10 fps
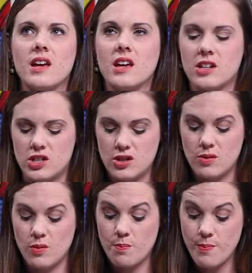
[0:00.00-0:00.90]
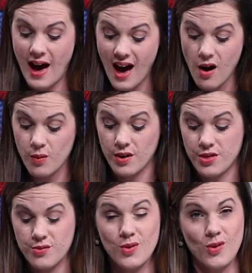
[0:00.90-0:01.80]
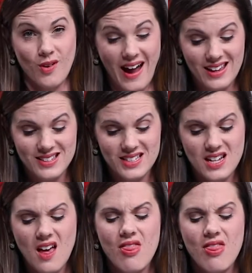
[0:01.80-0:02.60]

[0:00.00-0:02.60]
into power through Christ?